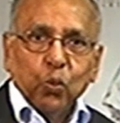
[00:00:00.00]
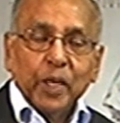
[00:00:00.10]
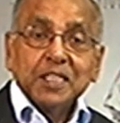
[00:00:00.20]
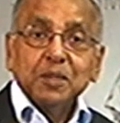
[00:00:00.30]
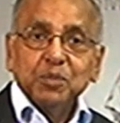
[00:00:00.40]

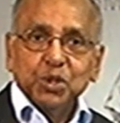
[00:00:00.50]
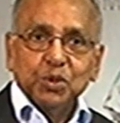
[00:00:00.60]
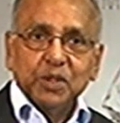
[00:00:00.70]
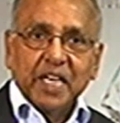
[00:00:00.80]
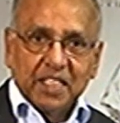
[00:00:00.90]
Welcome
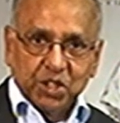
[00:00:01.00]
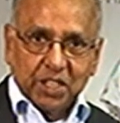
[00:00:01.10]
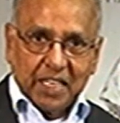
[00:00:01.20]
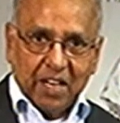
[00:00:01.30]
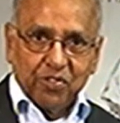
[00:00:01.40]
to
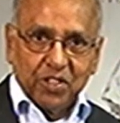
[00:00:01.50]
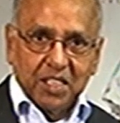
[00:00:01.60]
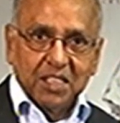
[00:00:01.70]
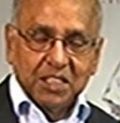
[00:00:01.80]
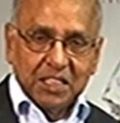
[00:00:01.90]
Gaggia
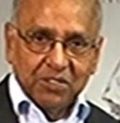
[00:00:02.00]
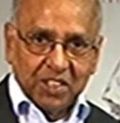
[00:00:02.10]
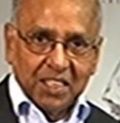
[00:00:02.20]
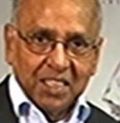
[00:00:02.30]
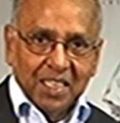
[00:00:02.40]
Caffe
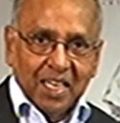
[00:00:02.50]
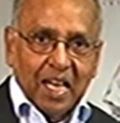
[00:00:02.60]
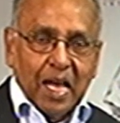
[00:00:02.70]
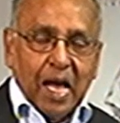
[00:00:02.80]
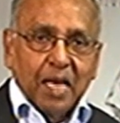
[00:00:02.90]
TV.
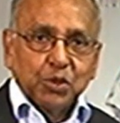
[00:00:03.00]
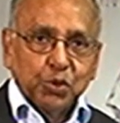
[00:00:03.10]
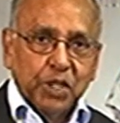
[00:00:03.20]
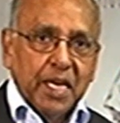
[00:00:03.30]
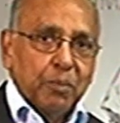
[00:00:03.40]

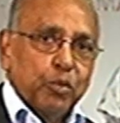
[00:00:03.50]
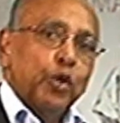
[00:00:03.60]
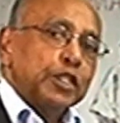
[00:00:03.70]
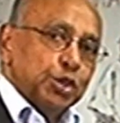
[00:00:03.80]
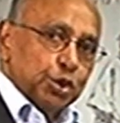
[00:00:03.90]
Today I'm
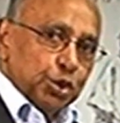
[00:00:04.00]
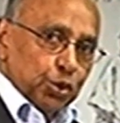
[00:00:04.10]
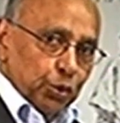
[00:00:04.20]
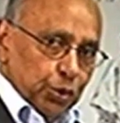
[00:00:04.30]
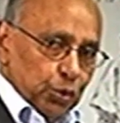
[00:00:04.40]
going to
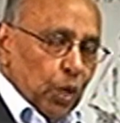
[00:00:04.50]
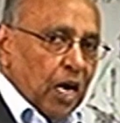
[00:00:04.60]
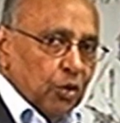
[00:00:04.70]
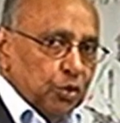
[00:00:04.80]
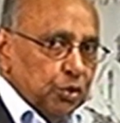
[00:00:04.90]
show you
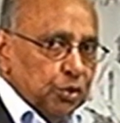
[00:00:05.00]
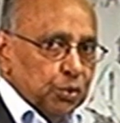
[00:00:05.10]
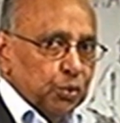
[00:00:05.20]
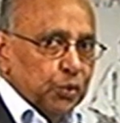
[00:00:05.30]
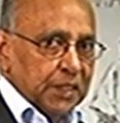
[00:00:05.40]
how to
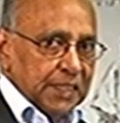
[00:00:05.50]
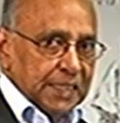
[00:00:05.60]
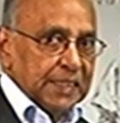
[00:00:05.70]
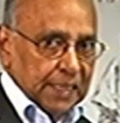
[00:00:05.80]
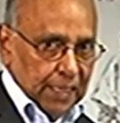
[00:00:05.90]
do the
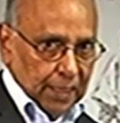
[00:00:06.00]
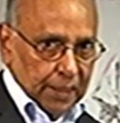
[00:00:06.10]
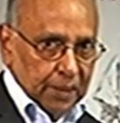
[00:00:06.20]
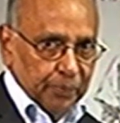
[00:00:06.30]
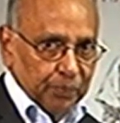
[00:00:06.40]

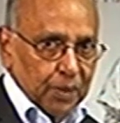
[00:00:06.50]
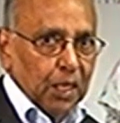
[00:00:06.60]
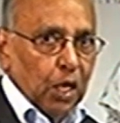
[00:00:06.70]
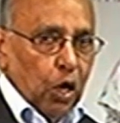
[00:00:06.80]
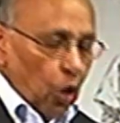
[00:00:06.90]
descaling
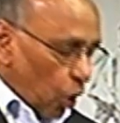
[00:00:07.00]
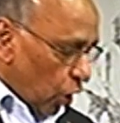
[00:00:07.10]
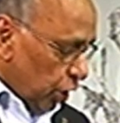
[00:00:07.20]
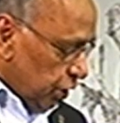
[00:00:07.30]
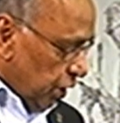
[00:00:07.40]

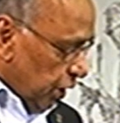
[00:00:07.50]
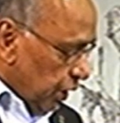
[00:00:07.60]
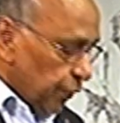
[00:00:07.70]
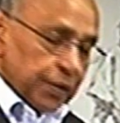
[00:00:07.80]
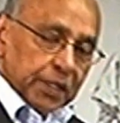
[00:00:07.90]
on
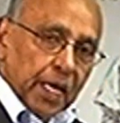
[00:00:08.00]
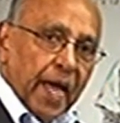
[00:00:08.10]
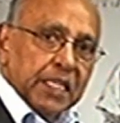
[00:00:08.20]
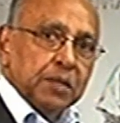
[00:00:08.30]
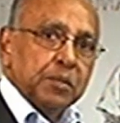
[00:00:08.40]
the
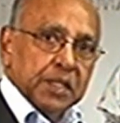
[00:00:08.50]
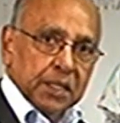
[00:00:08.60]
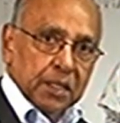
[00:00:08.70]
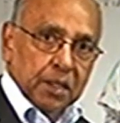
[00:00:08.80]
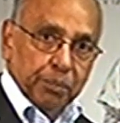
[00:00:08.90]

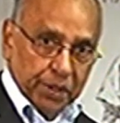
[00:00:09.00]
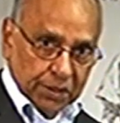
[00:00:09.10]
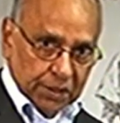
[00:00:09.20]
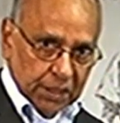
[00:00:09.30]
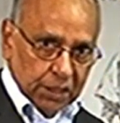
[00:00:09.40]
Anima
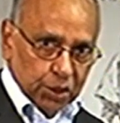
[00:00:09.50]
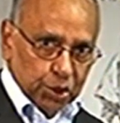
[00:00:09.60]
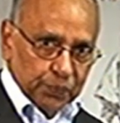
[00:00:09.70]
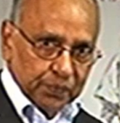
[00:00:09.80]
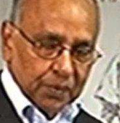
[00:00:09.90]
Prestige.